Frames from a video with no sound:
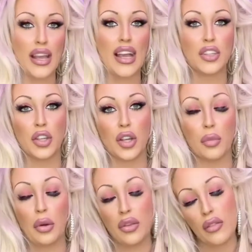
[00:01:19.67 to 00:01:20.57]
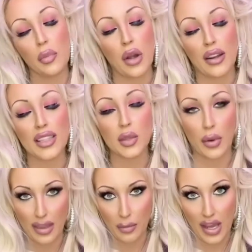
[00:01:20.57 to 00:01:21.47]
I took both of the products
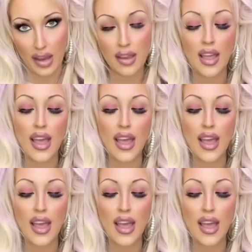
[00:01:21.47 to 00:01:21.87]
with me,